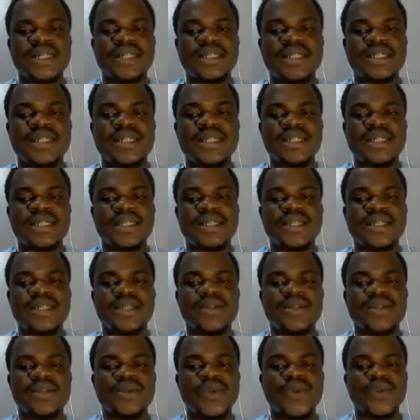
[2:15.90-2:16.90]

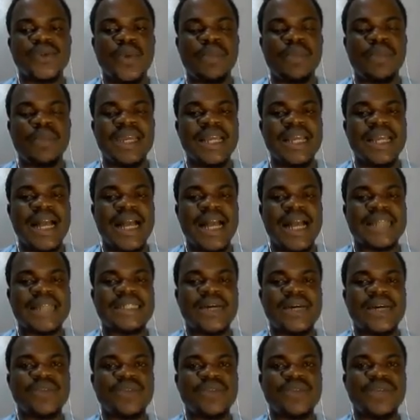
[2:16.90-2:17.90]
the role play card
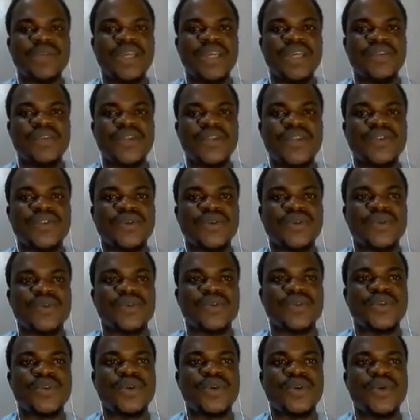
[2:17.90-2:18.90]
that will be given to you.
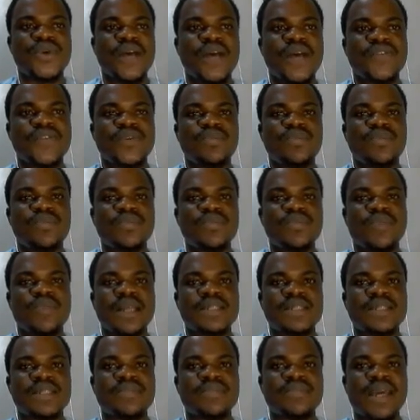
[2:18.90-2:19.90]
So you have to
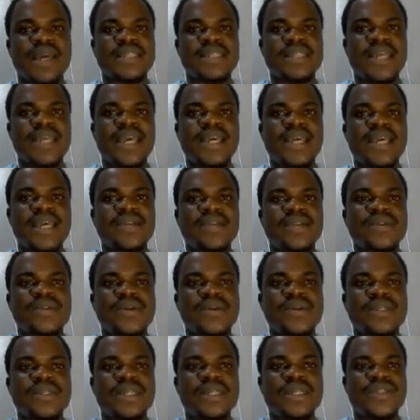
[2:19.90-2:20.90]
maximize
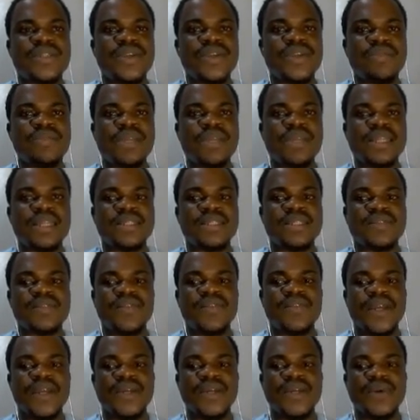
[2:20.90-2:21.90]
the 3 minutes
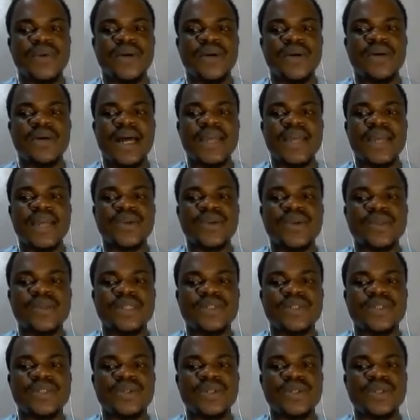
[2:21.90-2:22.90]
very well and use
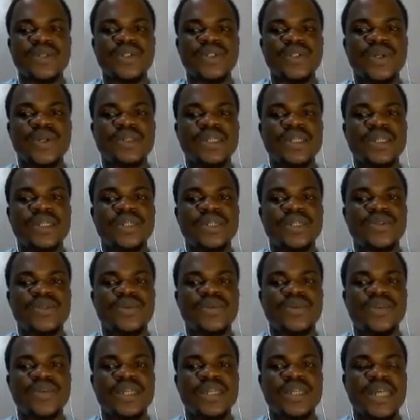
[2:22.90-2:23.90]
it judiciously
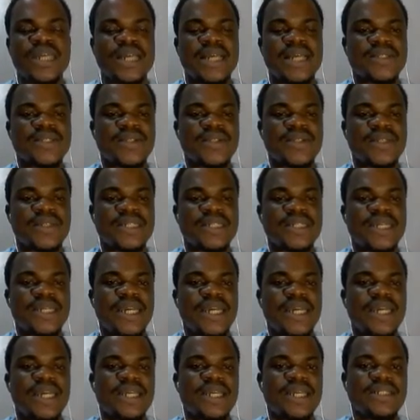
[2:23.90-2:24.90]
to read and study
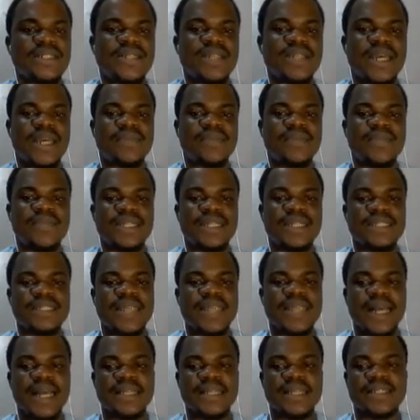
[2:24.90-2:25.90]
the
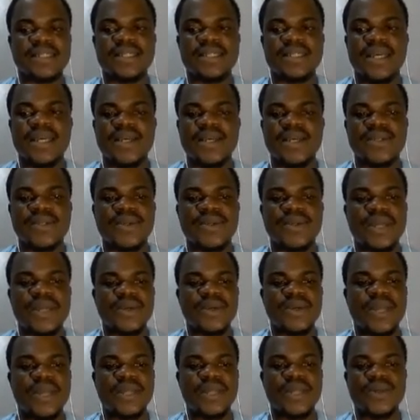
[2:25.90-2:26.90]
tasks so that
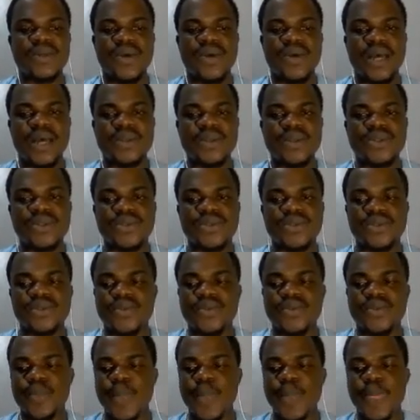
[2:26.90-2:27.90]
you can know how
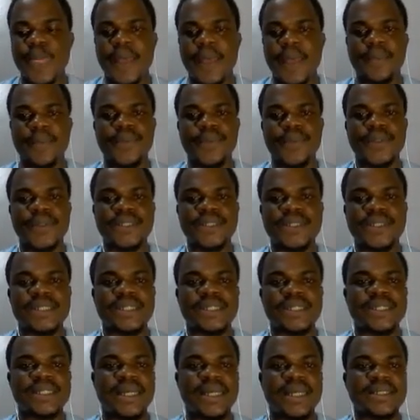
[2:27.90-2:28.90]
to approach
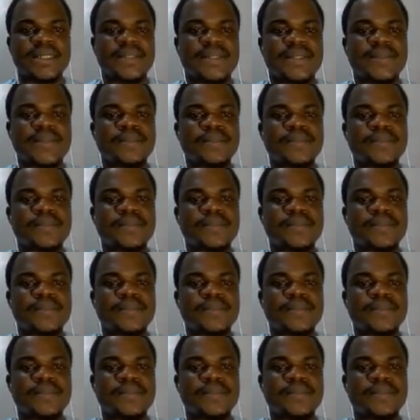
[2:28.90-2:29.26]
the task.